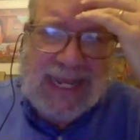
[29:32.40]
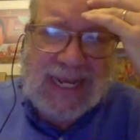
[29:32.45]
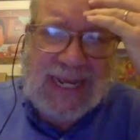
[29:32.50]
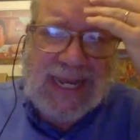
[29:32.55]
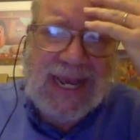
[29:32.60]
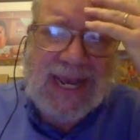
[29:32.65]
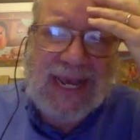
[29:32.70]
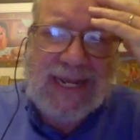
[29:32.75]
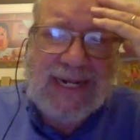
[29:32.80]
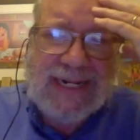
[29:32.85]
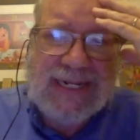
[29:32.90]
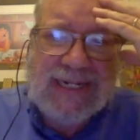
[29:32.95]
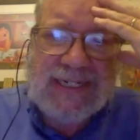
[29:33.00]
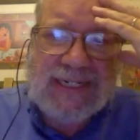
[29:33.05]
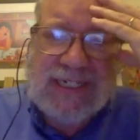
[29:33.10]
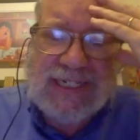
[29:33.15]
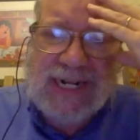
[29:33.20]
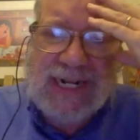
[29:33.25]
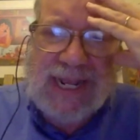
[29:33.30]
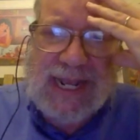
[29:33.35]

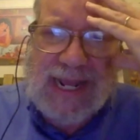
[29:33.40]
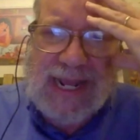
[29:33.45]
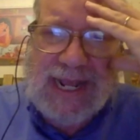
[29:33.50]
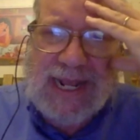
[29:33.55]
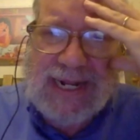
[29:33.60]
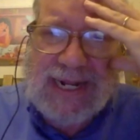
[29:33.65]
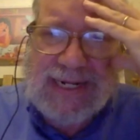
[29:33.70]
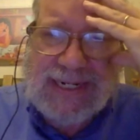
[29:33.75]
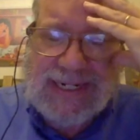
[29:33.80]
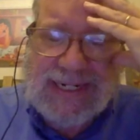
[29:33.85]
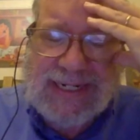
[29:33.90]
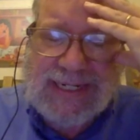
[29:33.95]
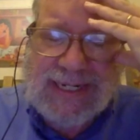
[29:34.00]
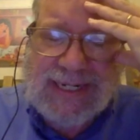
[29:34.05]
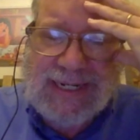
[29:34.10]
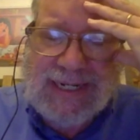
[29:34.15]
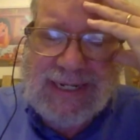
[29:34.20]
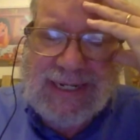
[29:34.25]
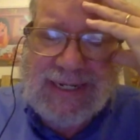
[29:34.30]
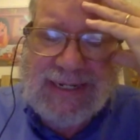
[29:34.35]
Kaddish. And
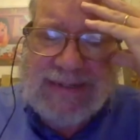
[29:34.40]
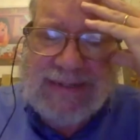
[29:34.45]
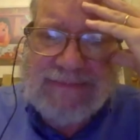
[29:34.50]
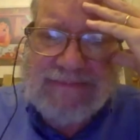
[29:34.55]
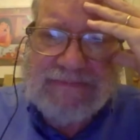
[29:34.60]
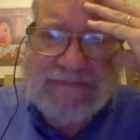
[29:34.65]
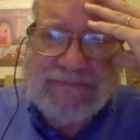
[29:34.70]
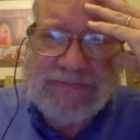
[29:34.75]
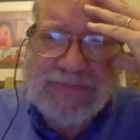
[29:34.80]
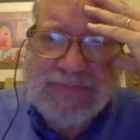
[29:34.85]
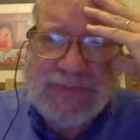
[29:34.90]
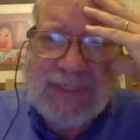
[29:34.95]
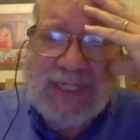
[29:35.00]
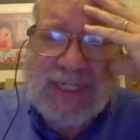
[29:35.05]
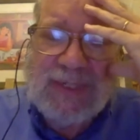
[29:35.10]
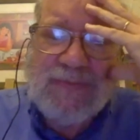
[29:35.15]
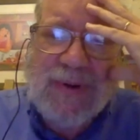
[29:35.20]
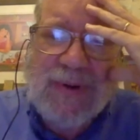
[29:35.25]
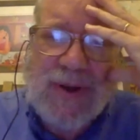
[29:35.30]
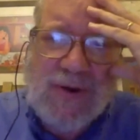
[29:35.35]

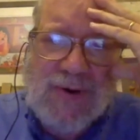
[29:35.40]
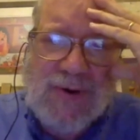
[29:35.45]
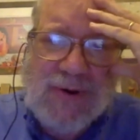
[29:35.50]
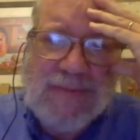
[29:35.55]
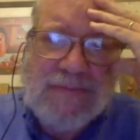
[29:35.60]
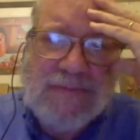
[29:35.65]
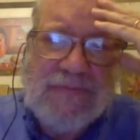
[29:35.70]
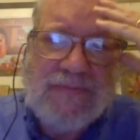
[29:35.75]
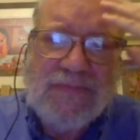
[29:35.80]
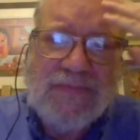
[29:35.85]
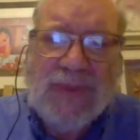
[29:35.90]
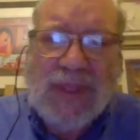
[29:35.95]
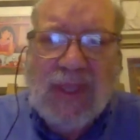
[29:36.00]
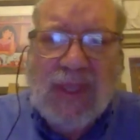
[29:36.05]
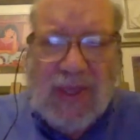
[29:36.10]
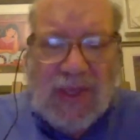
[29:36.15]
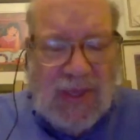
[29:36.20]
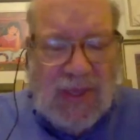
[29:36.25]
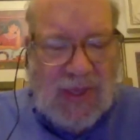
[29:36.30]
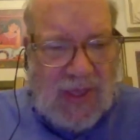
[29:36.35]
this poem
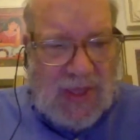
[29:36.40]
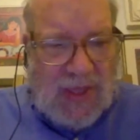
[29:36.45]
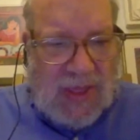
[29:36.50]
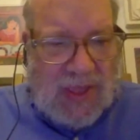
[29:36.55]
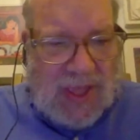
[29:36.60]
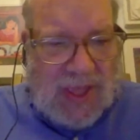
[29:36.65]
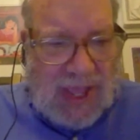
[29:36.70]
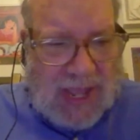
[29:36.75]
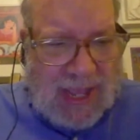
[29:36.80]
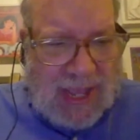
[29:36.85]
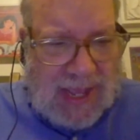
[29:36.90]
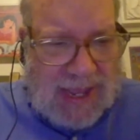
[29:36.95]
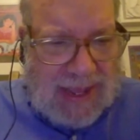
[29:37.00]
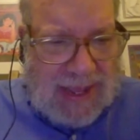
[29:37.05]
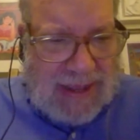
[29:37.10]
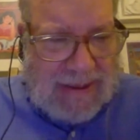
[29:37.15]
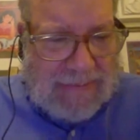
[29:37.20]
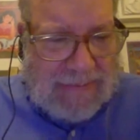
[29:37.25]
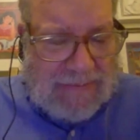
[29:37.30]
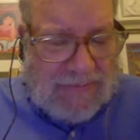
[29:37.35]

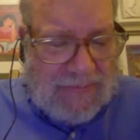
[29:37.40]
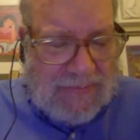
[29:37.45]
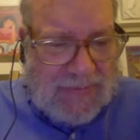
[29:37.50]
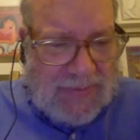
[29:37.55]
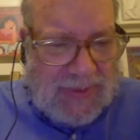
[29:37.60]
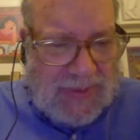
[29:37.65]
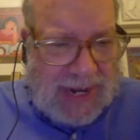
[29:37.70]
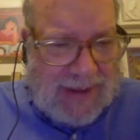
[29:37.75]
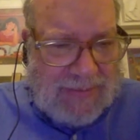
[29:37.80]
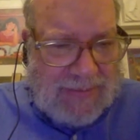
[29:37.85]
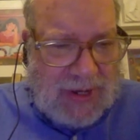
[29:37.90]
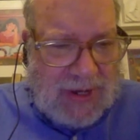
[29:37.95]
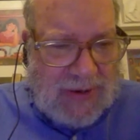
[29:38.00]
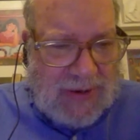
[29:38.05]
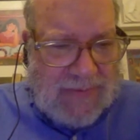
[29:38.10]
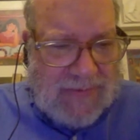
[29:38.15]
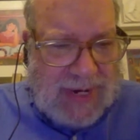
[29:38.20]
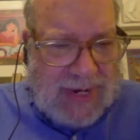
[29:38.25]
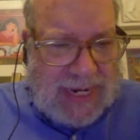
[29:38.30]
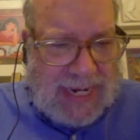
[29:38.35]
that I'm going to
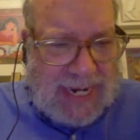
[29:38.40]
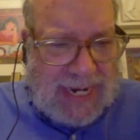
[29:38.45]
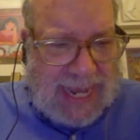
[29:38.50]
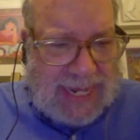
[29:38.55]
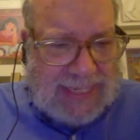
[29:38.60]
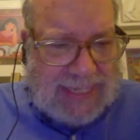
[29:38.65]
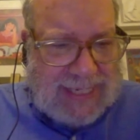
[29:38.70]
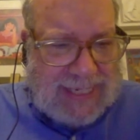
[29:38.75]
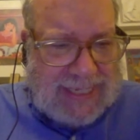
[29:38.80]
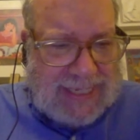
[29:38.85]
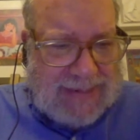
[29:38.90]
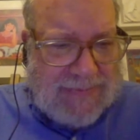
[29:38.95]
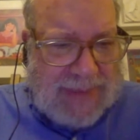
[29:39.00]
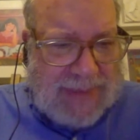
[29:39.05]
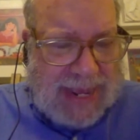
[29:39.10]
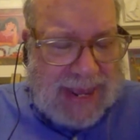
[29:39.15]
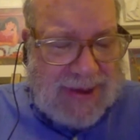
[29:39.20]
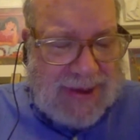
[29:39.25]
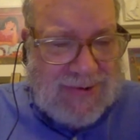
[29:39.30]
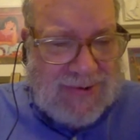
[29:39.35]
read next is
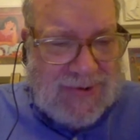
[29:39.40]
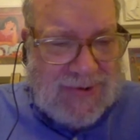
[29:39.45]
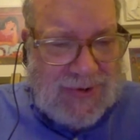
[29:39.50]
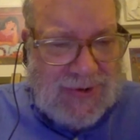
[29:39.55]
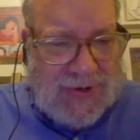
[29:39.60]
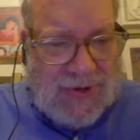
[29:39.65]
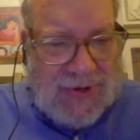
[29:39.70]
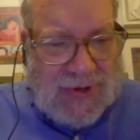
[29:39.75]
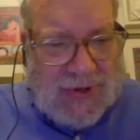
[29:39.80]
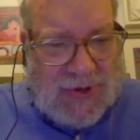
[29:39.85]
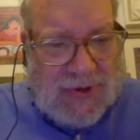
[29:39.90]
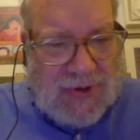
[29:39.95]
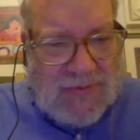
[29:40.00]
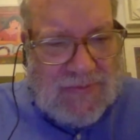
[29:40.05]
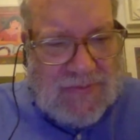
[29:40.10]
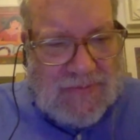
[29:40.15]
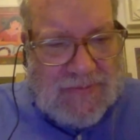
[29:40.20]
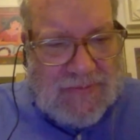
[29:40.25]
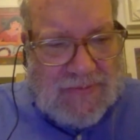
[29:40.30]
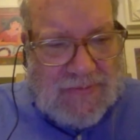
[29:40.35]
about
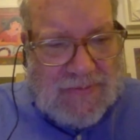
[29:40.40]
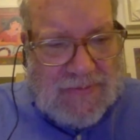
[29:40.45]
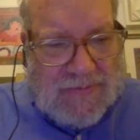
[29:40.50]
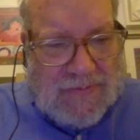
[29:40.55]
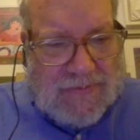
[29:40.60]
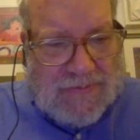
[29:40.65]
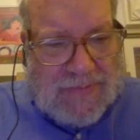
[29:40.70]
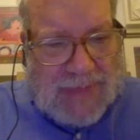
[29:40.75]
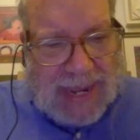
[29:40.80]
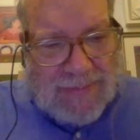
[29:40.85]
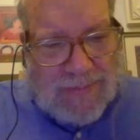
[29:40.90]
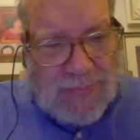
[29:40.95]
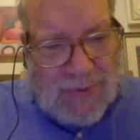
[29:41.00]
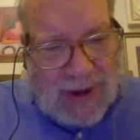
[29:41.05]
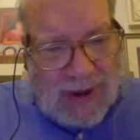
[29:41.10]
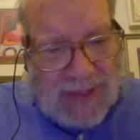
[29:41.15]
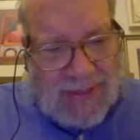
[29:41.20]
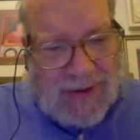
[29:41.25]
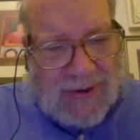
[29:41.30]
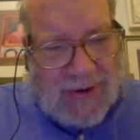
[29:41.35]
my
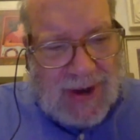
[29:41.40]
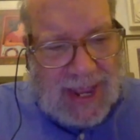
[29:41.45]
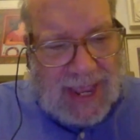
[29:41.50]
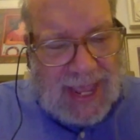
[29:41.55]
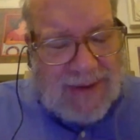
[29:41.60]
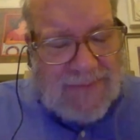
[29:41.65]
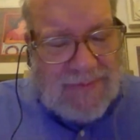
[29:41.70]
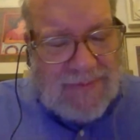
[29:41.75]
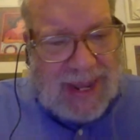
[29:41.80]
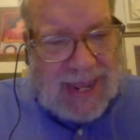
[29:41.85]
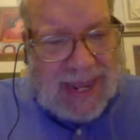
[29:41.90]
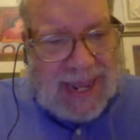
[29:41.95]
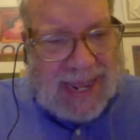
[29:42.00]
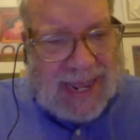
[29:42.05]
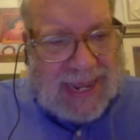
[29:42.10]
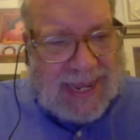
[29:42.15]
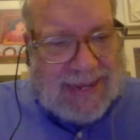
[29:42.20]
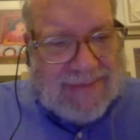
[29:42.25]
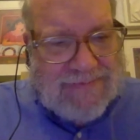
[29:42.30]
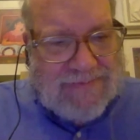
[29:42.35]
brother and
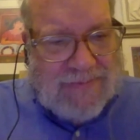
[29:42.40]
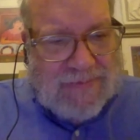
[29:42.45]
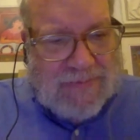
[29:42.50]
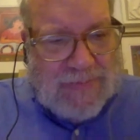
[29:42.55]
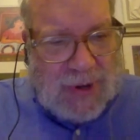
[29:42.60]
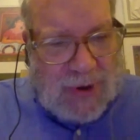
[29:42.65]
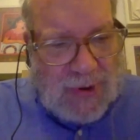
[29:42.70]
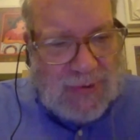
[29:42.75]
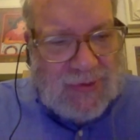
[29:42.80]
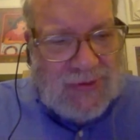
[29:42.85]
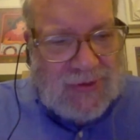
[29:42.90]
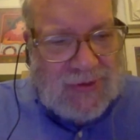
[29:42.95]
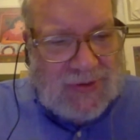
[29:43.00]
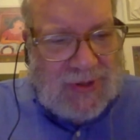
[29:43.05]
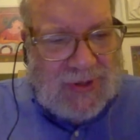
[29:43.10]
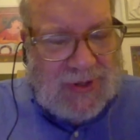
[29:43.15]
my both